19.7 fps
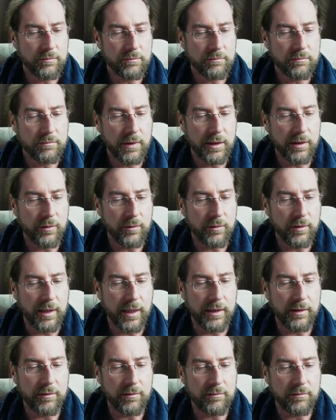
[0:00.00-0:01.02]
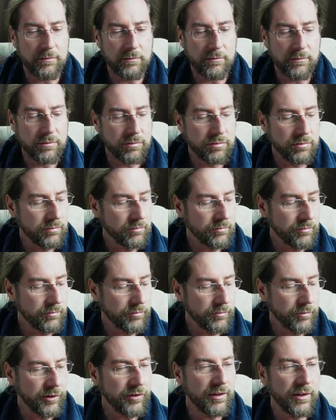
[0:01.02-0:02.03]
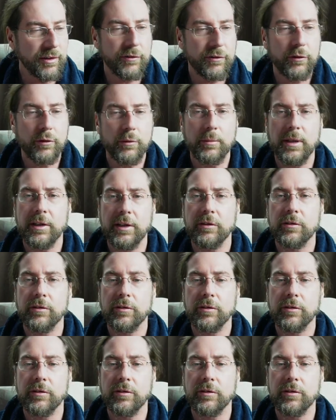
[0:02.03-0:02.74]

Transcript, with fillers: I don't I don't receive too much